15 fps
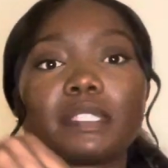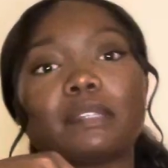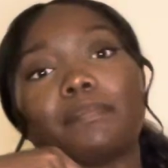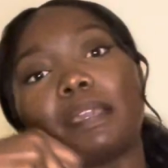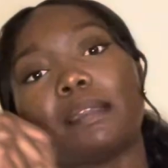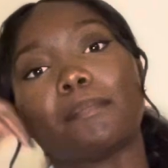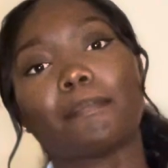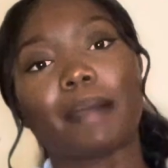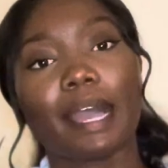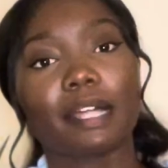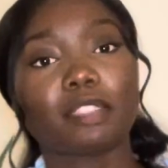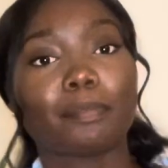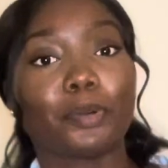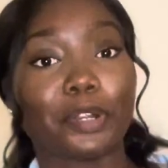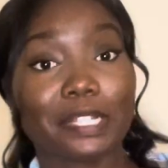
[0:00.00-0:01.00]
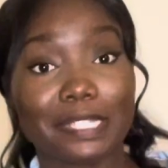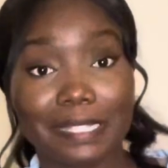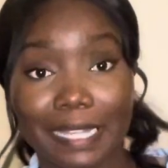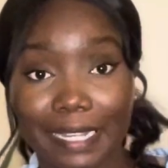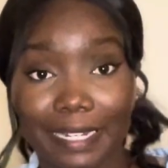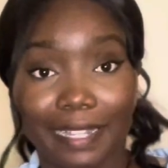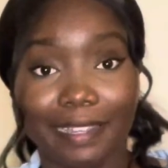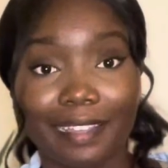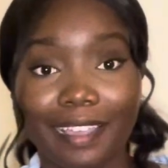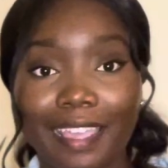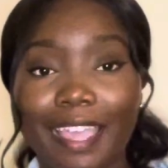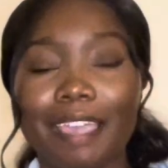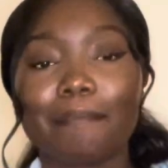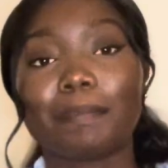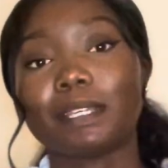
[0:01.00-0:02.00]
to make math more exciting
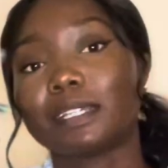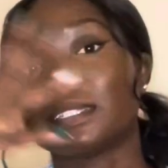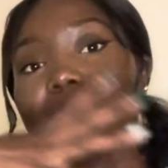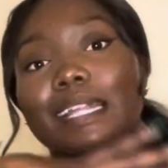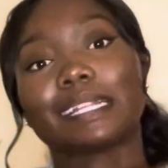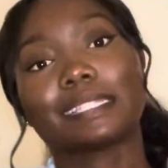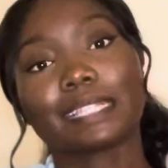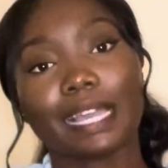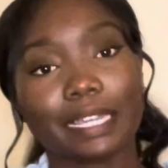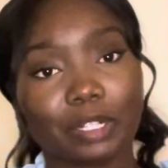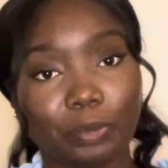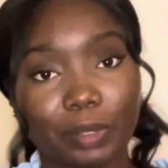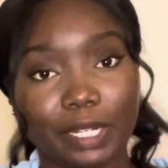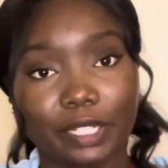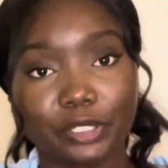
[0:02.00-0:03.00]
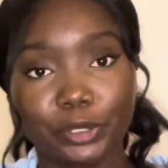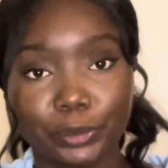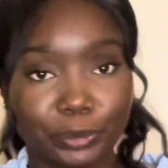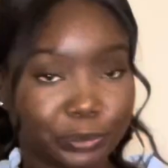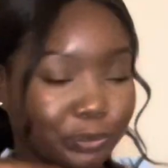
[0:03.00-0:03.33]
because that's kind of what I do.